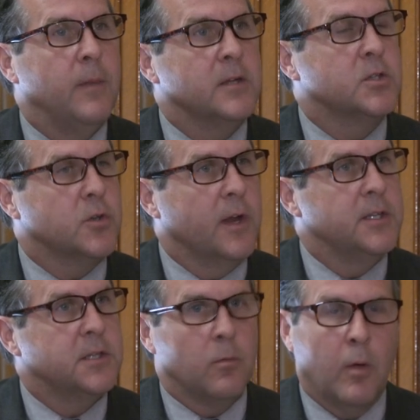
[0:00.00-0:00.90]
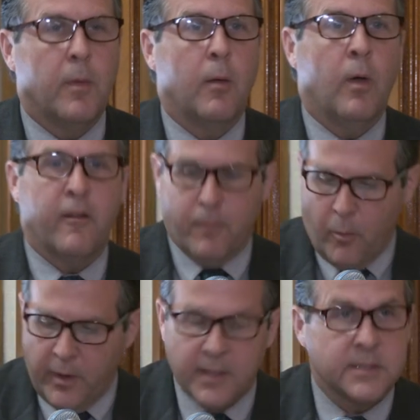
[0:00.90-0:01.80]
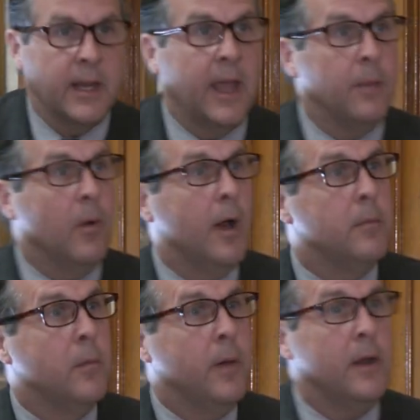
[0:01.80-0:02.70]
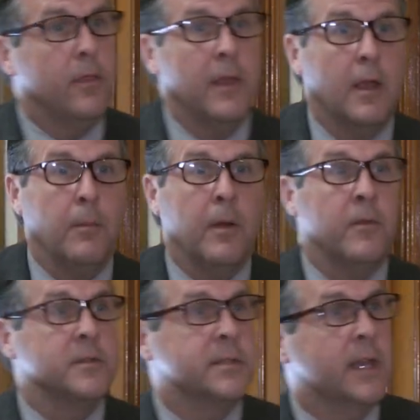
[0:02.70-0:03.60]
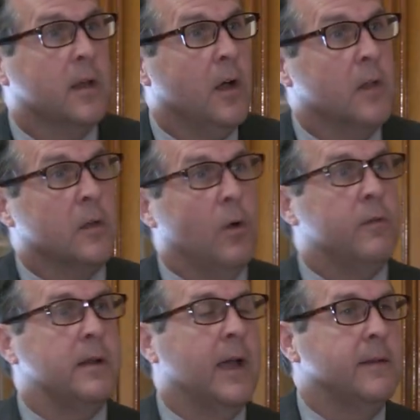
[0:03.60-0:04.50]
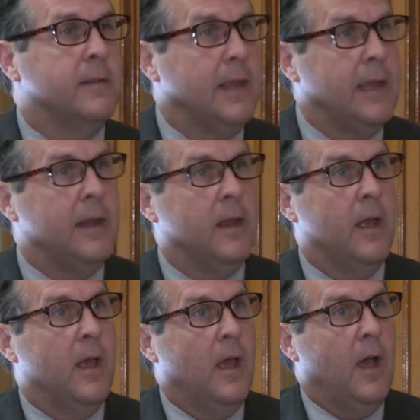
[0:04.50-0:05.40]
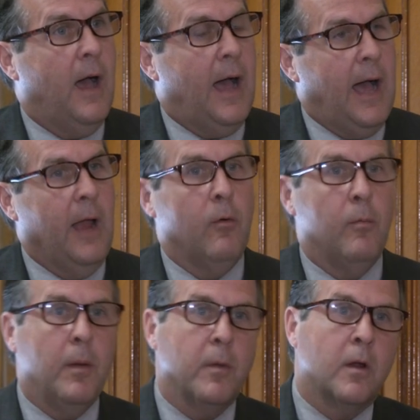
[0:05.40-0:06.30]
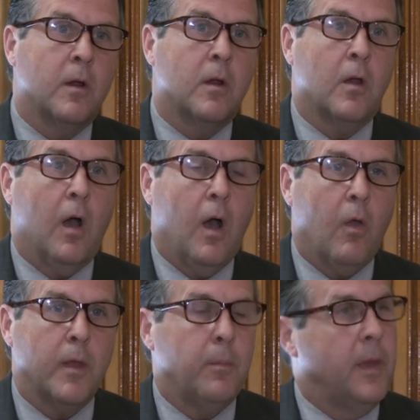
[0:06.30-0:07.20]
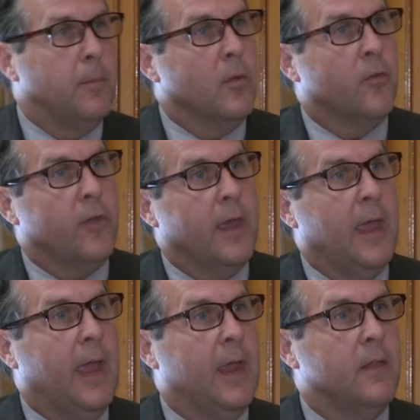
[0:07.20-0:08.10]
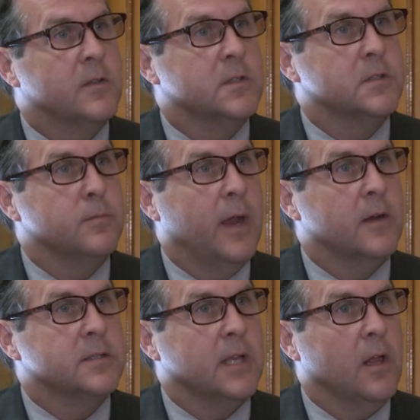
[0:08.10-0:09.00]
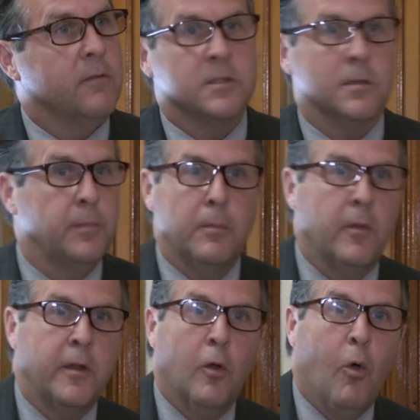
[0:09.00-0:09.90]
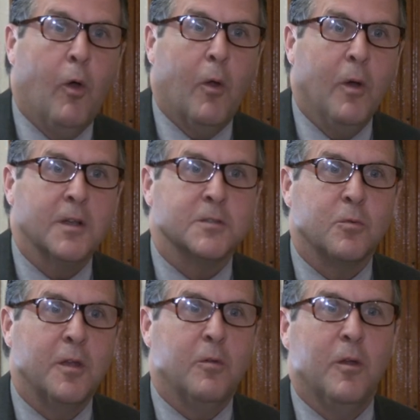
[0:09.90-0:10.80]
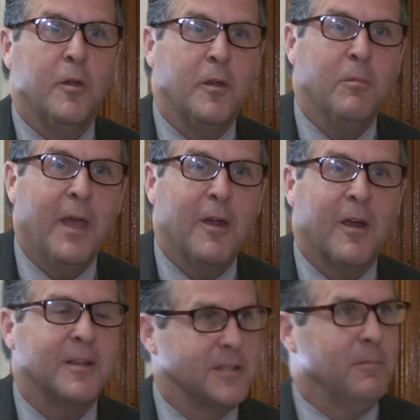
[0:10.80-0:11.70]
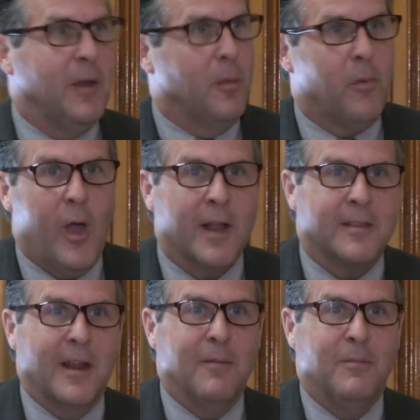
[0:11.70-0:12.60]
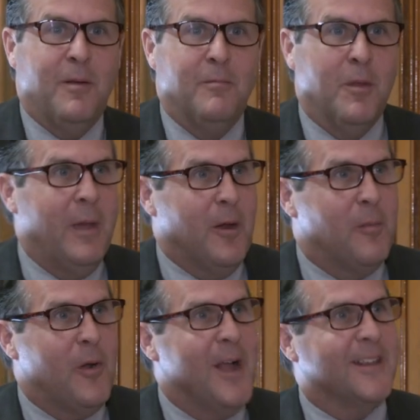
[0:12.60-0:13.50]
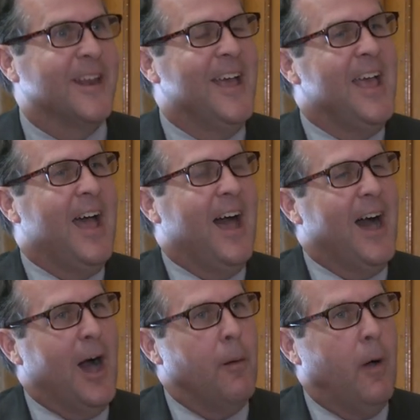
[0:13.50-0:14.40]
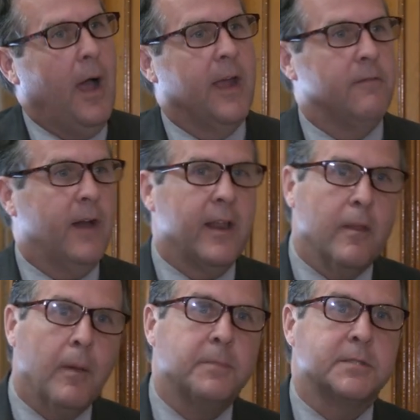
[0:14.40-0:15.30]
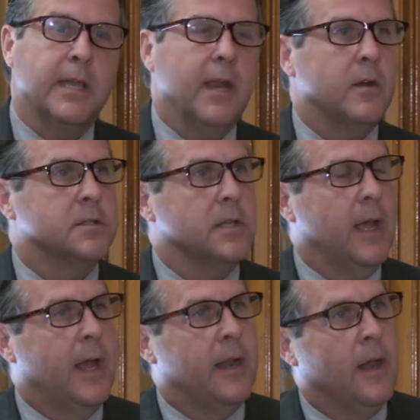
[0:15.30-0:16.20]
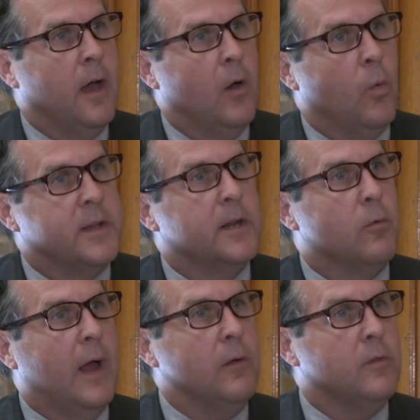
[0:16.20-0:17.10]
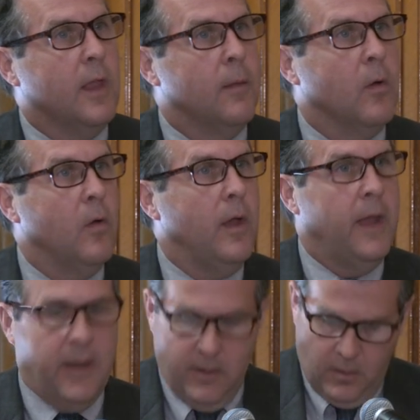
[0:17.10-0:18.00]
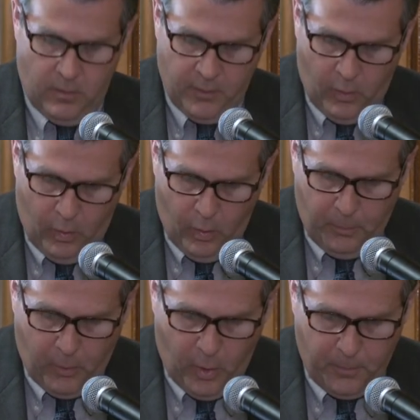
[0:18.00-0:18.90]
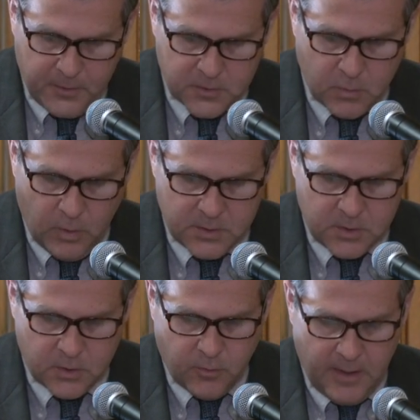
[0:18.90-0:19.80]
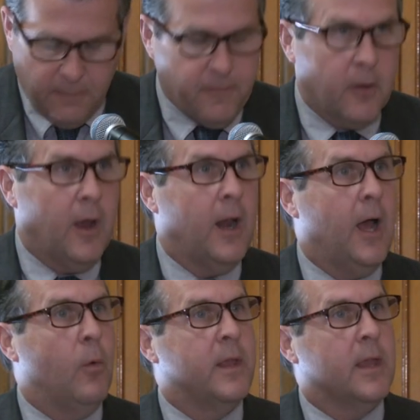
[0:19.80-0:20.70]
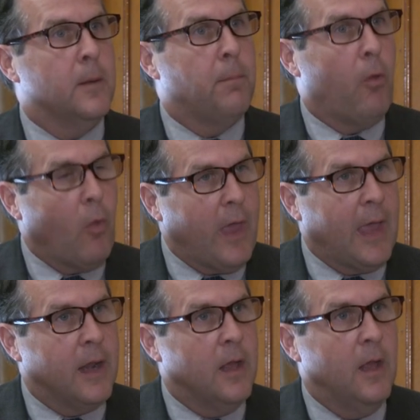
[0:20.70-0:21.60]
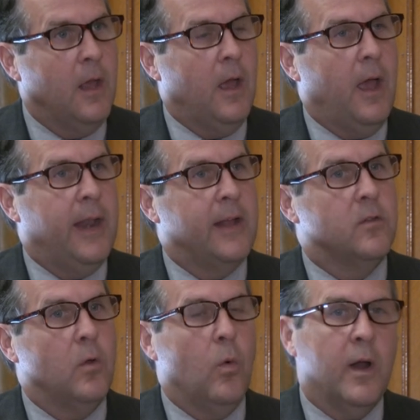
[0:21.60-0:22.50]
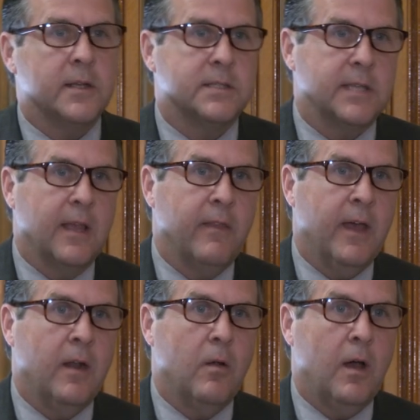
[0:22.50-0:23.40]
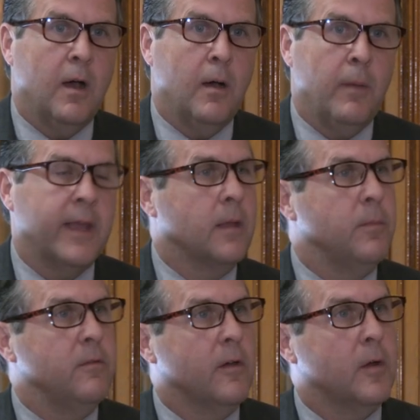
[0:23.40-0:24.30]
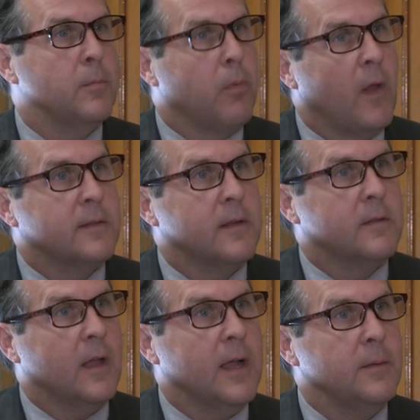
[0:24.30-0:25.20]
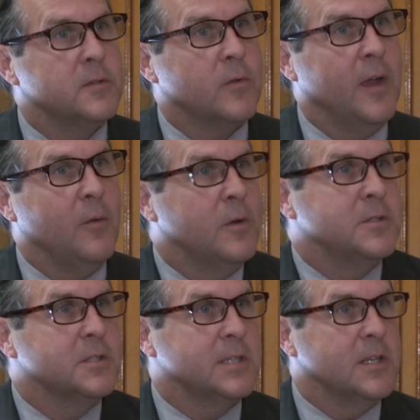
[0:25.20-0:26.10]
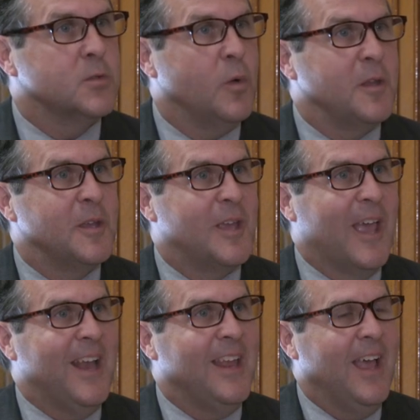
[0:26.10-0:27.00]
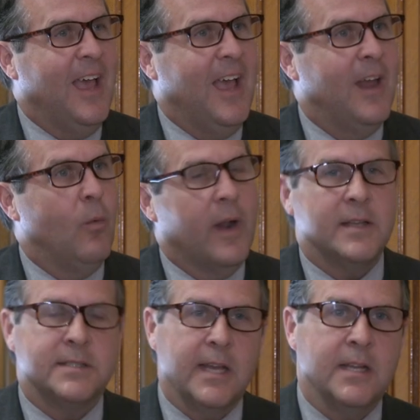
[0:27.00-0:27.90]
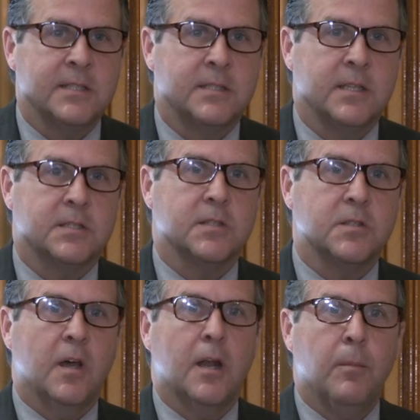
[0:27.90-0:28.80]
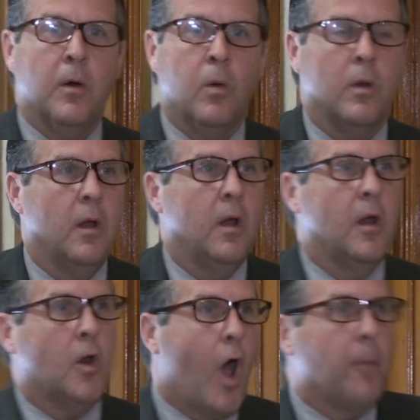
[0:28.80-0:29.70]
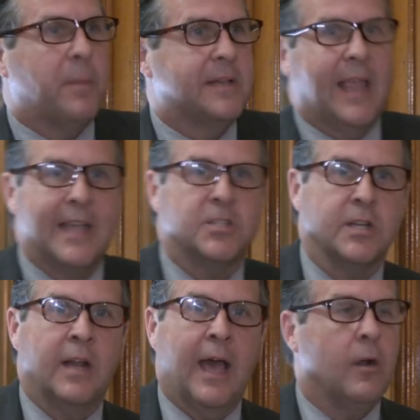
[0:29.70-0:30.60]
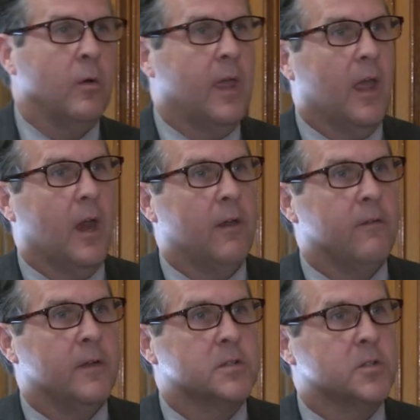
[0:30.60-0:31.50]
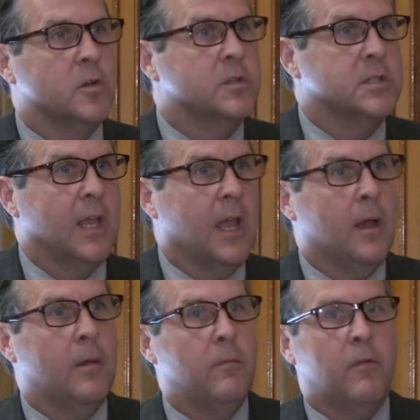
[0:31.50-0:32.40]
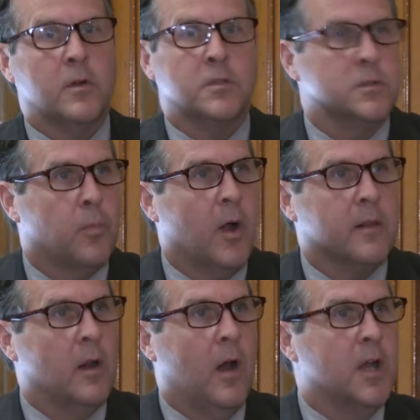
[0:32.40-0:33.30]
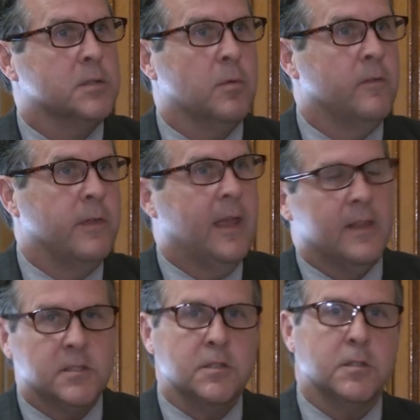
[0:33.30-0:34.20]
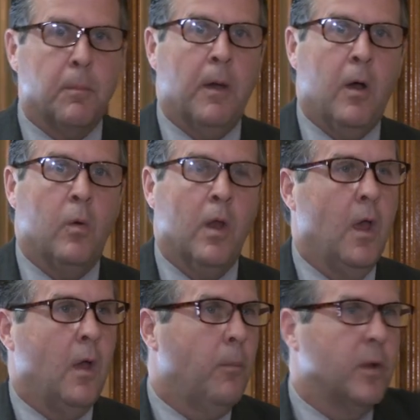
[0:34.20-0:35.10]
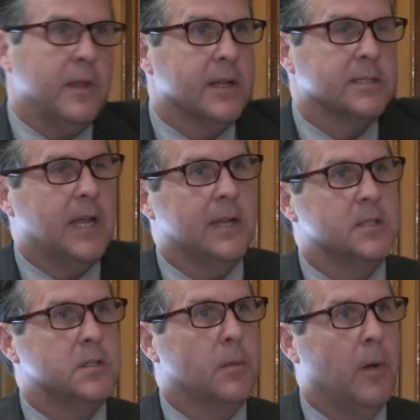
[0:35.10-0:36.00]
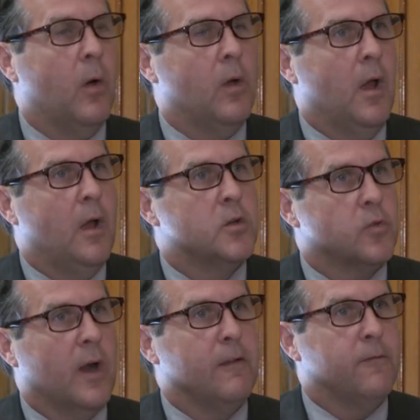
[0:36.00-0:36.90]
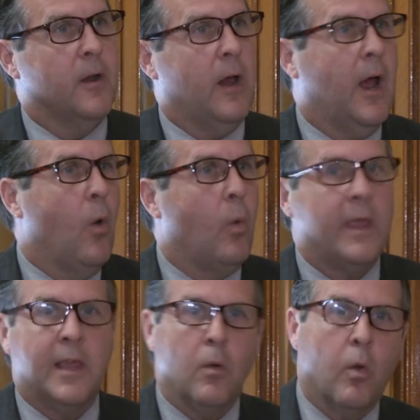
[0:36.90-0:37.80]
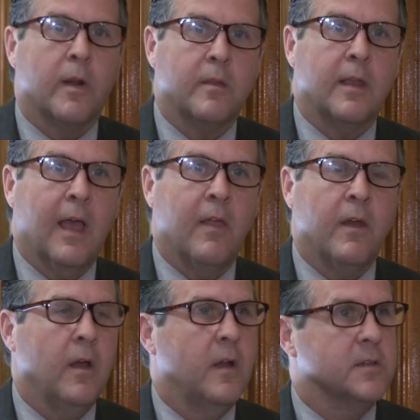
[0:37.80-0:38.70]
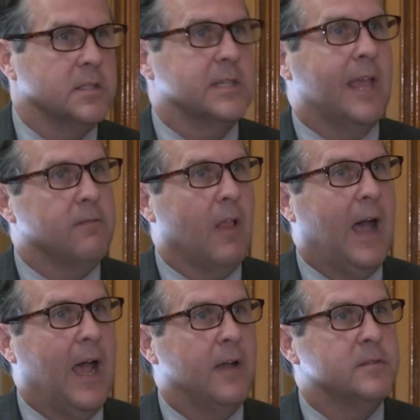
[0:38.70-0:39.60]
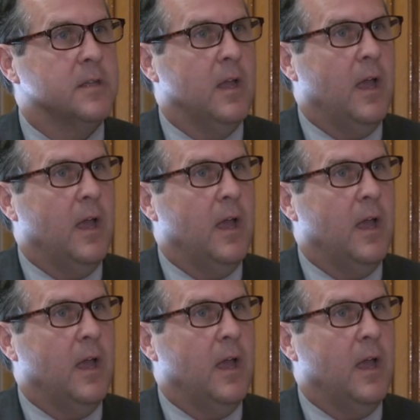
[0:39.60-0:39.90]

administration, when my wife Maria said, Hey, Bob, you better think about this thing called COVID 19. I remember calling people saying, "Hey, this is Mayor Sullivan." Some people didn't know who I was. Where, where are you, Mayor? I said, "Mayor Brockton. I'm, I'm the Mayor of Brockton." Um, I invited them upstairs, and uh, we did a roundtable. And the whole purpose was to try to figure out how we can plan. And I do want to say that um, I can be very blunt at times, right? What you see is what you get. And what I said is this is not about competition. I don't care if it's Good Sam versus Brockton Hospital VA. This is about, put that aside, this is about trying to figure out how we can work together to save lives